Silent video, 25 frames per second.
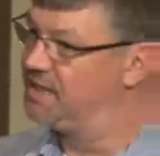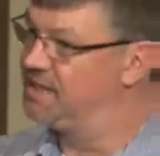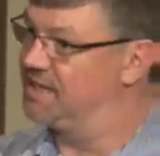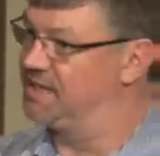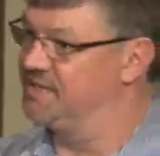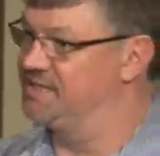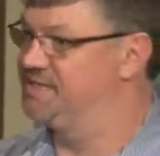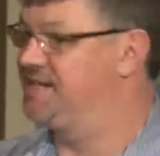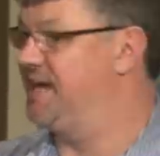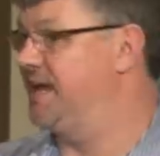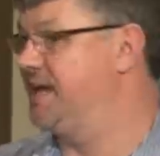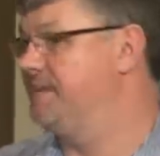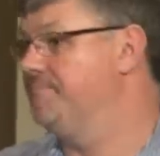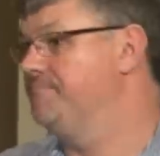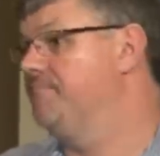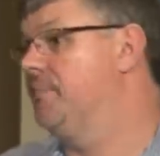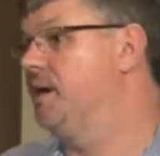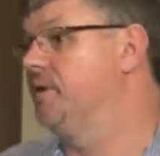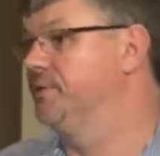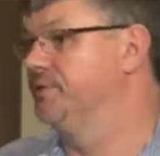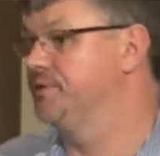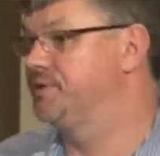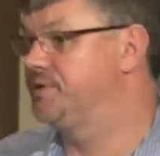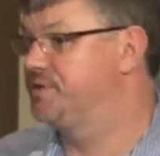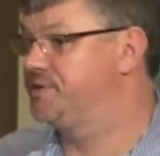can take
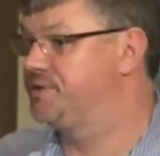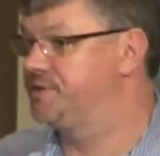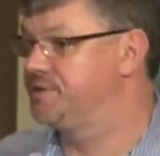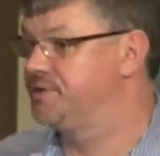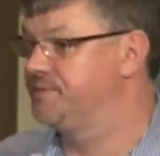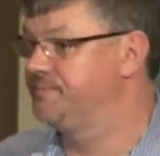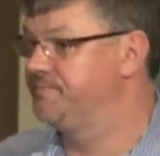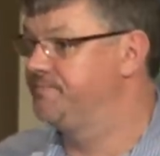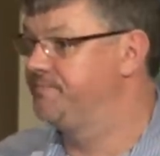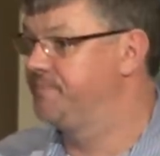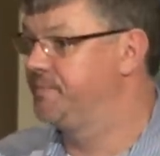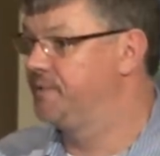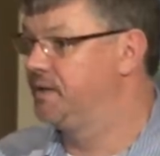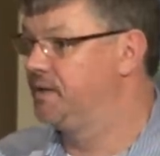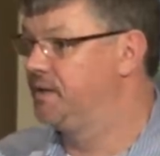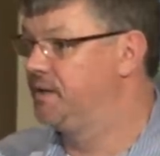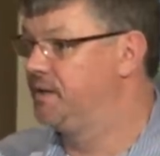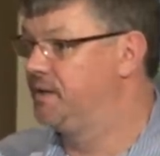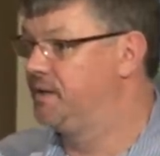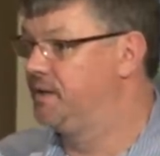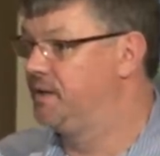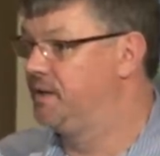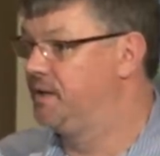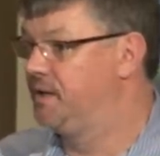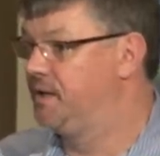months.
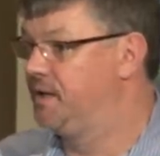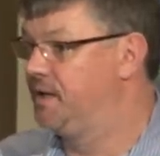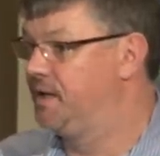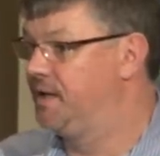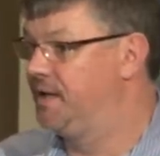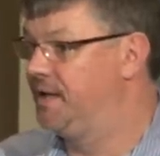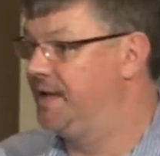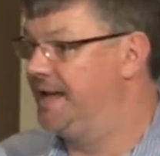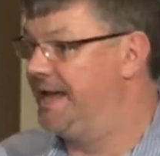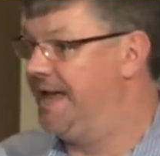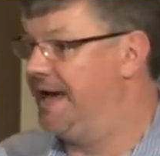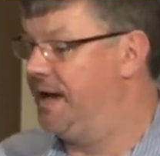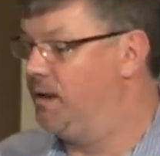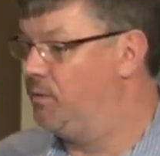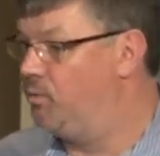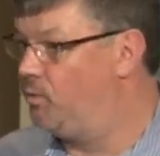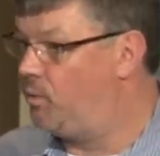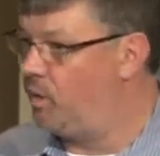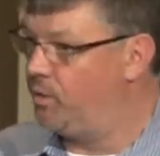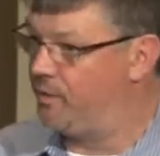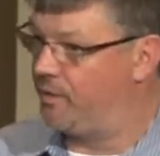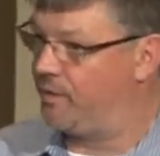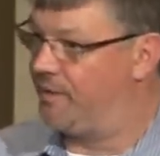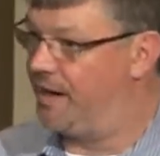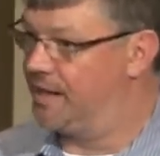Now,
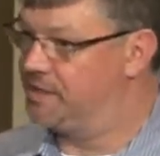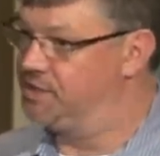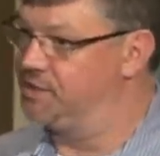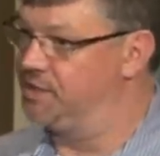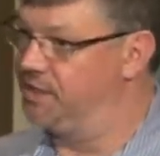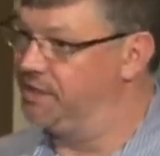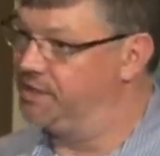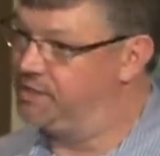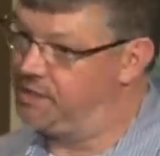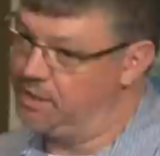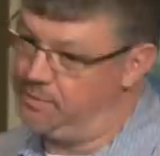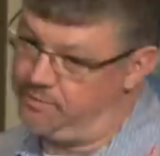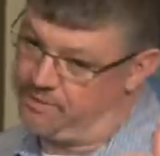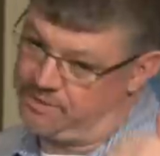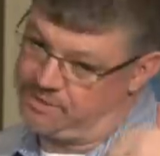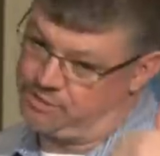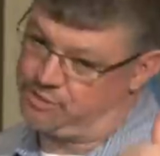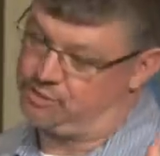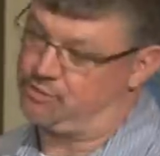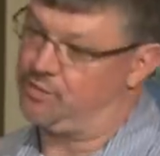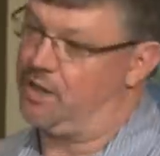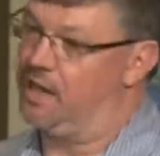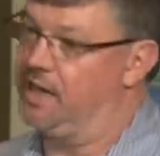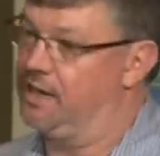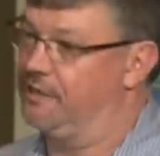what they're actually doing is
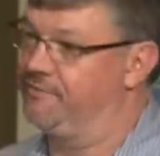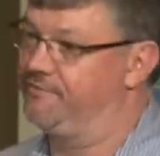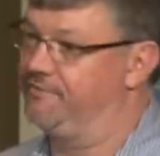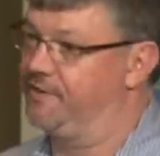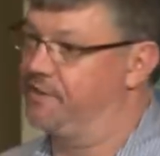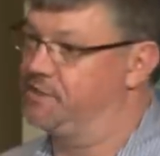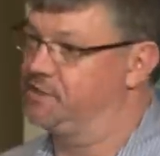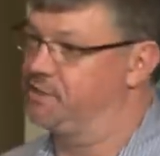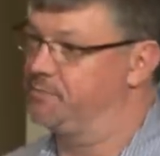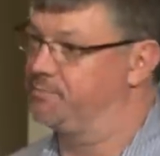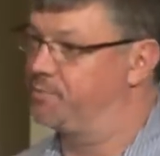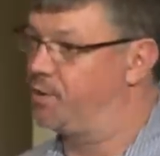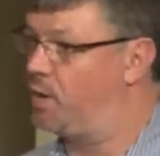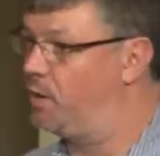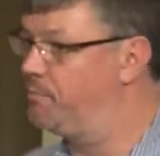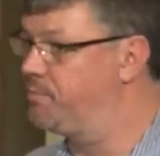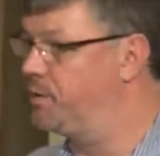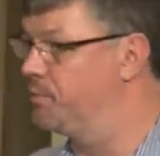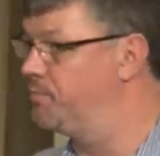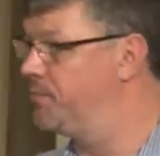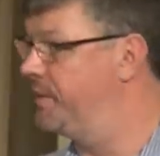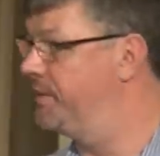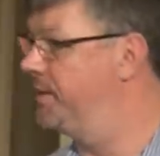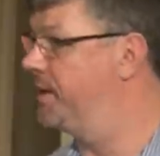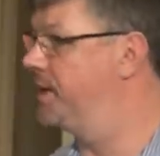trying to fix a
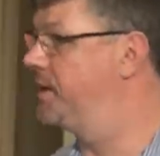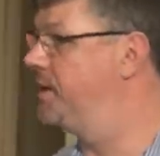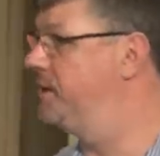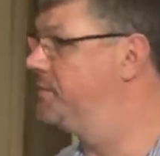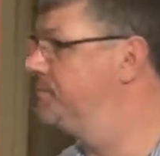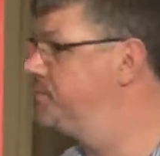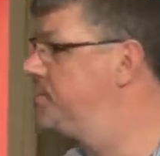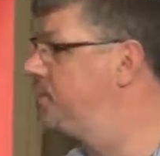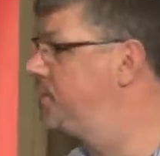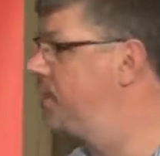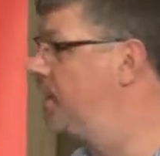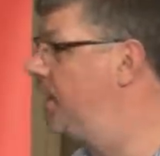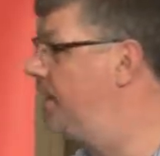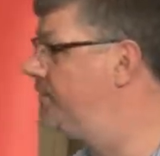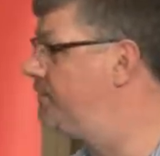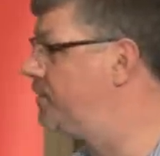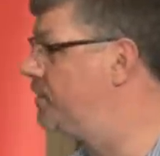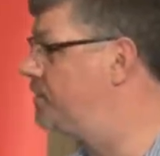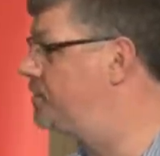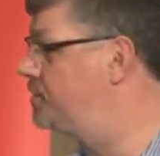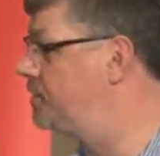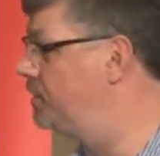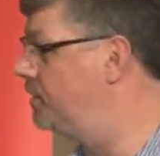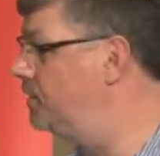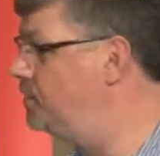problem. When they come to deliver
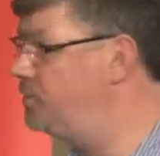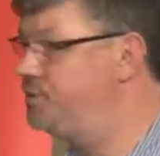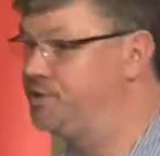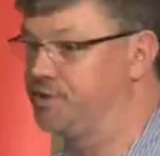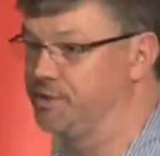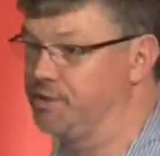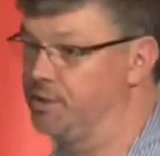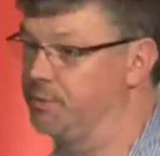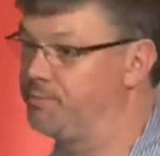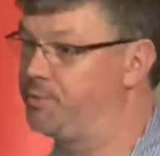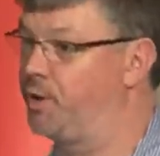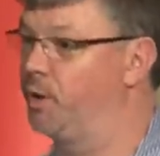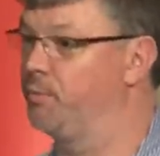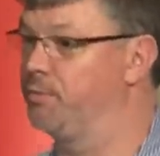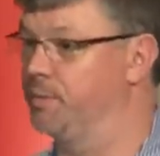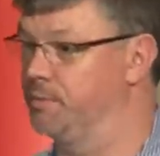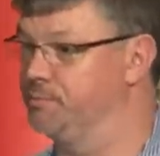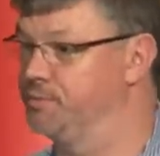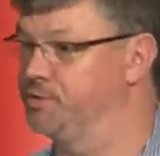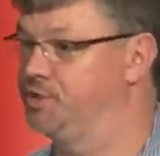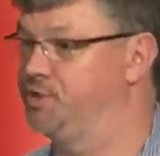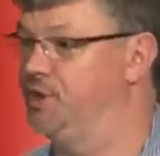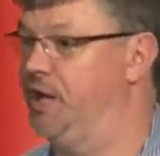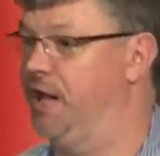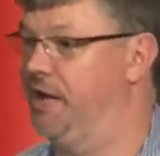a solution, the
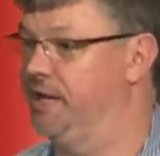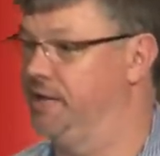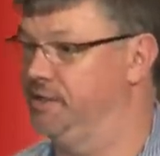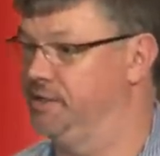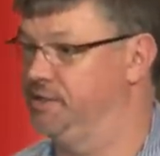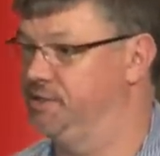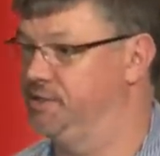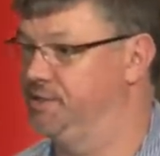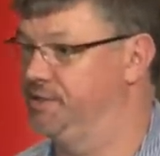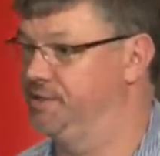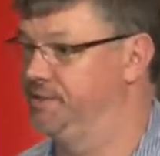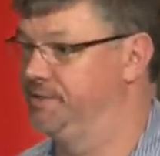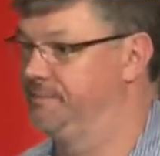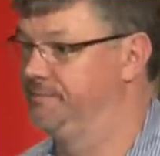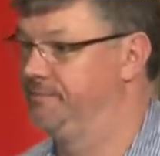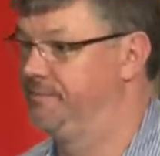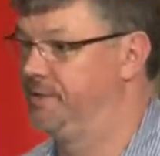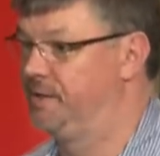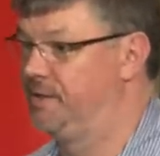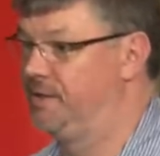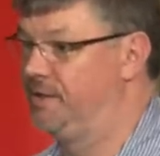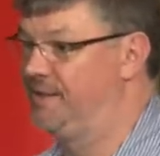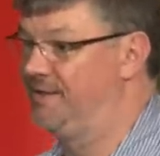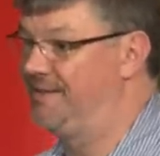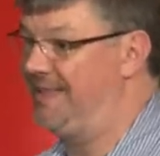problem's changed.
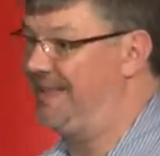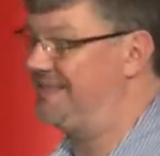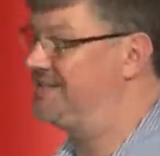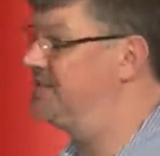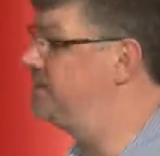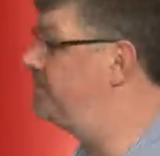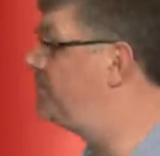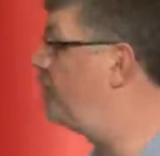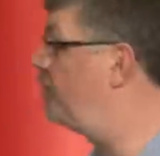That's a